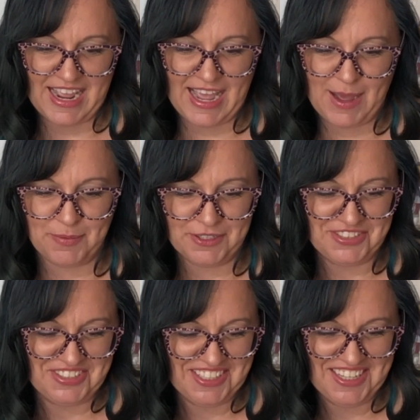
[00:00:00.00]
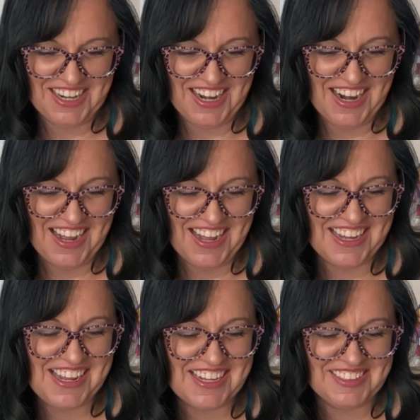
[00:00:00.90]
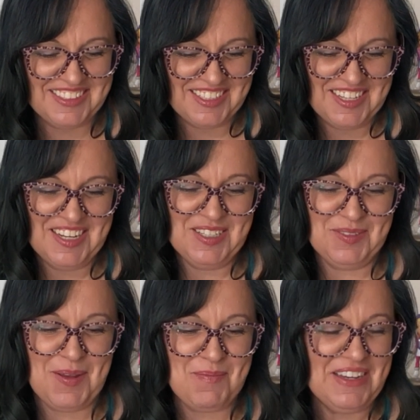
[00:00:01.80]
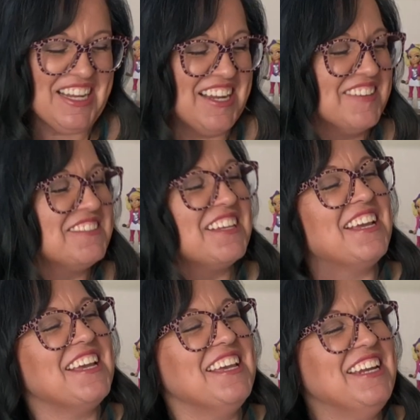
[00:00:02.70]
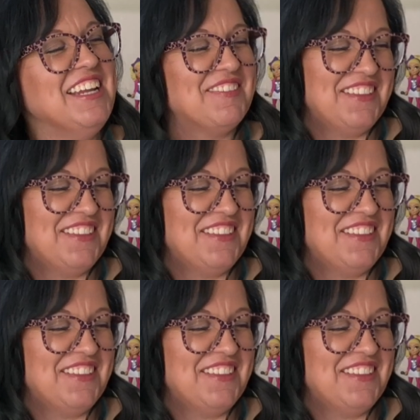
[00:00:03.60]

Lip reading: Apples, onions, sweet potatoes, any of